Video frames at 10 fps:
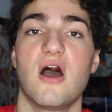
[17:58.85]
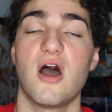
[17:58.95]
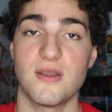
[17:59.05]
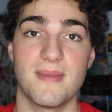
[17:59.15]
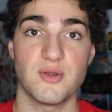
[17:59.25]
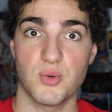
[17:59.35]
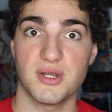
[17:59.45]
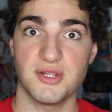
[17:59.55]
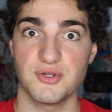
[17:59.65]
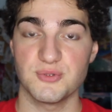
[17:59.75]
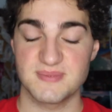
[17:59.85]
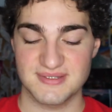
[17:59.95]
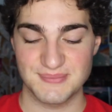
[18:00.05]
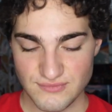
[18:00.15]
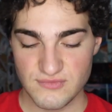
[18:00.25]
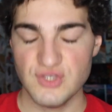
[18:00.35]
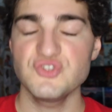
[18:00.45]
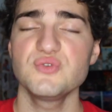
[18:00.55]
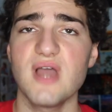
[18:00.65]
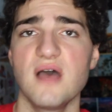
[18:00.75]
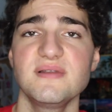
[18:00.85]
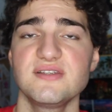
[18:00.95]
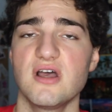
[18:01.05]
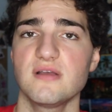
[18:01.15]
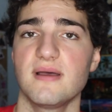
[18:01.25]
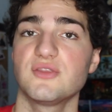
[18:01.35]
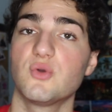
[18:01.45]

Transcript: on minority groups. So now I'm going to talk about